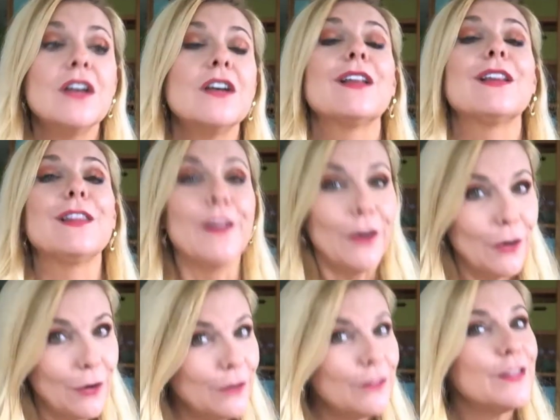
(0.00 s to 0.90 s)

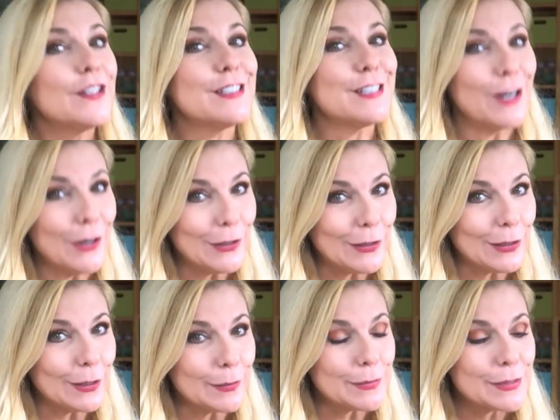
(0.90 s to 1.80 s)
Learn the
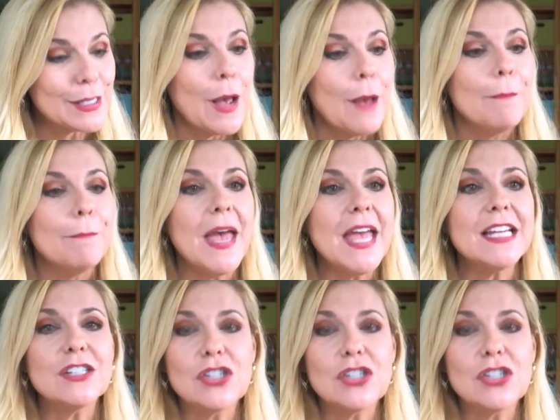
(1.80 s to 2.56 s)
terms. Make